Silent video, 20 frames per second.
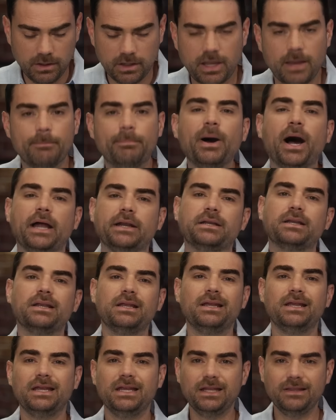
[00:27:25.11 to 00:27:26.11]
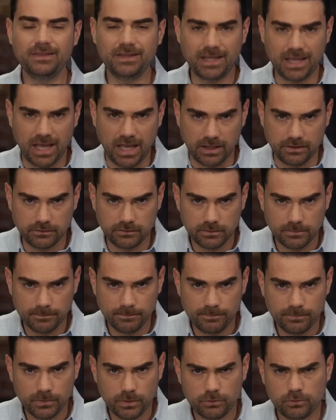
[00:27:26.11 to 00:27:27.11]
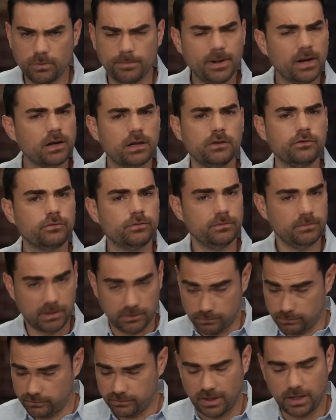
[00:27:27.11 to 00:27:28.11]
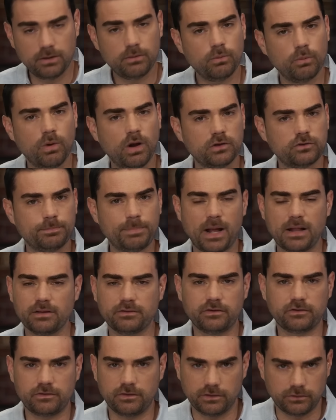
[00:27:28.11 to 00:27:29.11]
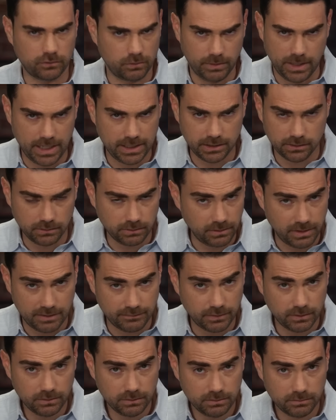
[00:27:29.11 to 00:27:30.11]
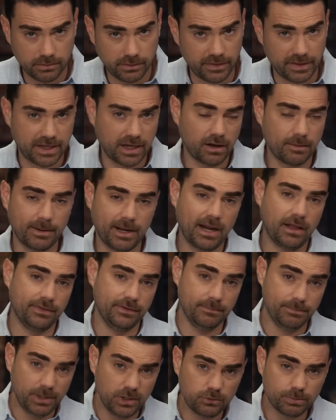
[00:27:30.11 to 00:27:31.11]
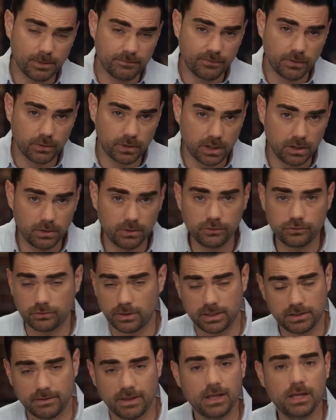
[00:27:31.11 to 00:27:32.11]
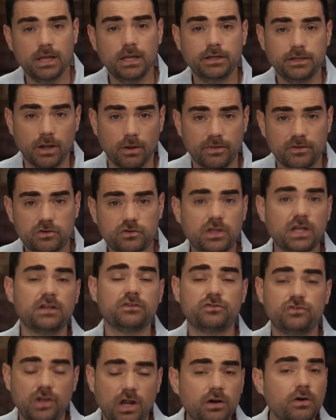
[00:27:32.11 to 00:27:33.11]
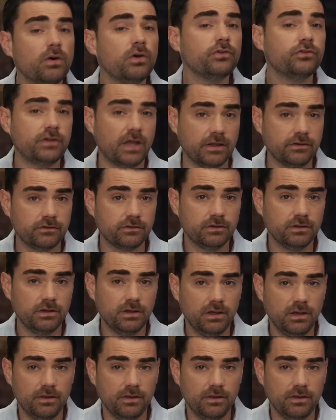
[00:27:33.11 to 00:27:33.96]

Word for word: Okay, but in the end, do Americans, as we say, watch politics at this granular level? Or do they care about how the impeachment vote goes or any of that? No, they just get a general sense.